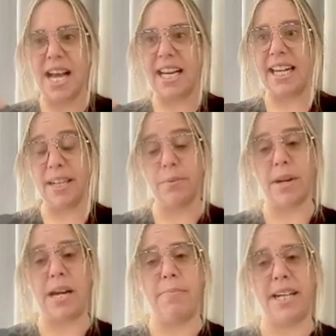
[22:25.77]
in
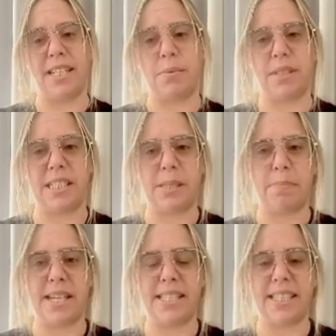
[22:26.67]
Remix, which is
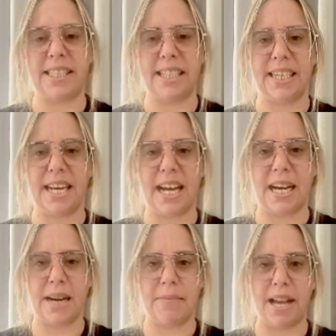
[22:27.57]
basically
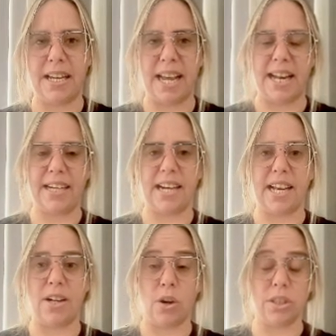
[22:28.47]

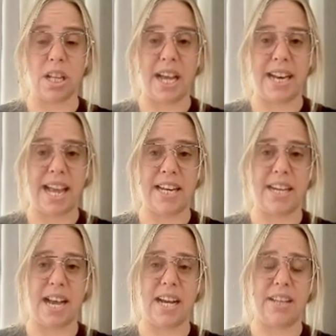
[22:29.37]
an online
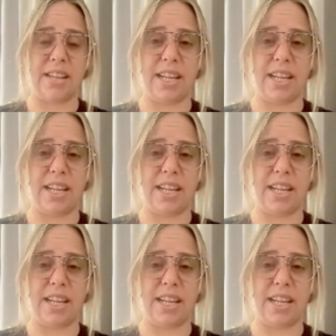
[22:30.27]
editor